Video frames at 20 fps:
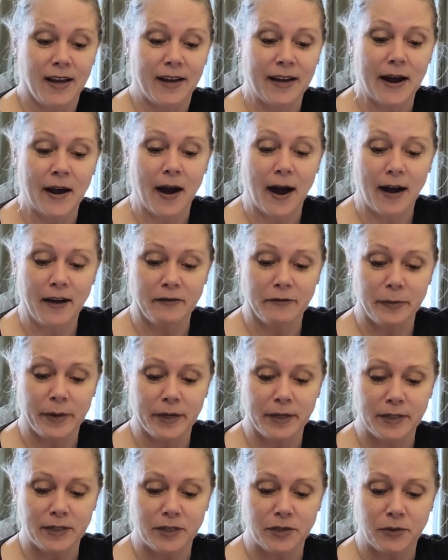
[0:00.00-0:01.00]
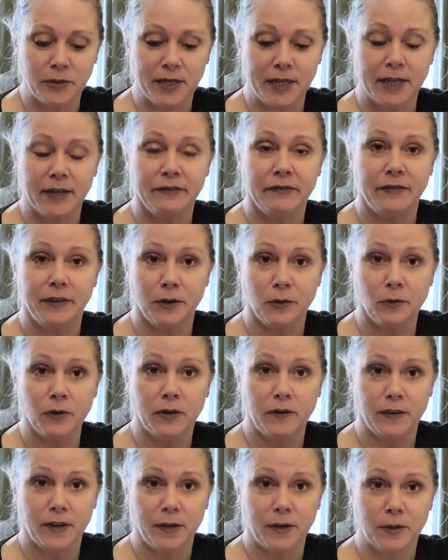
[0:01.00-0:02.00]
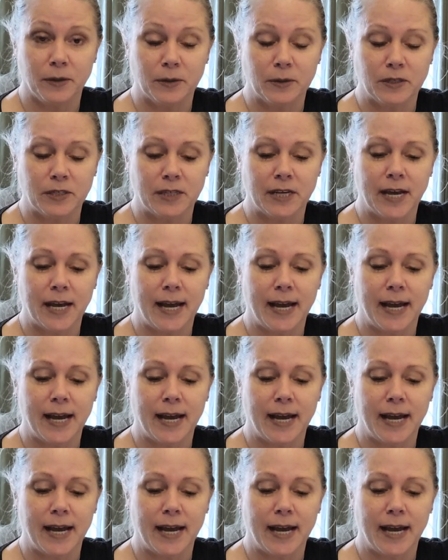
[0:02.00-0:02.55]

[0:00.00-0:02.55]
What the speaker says: Now, I've been doing a few reviews,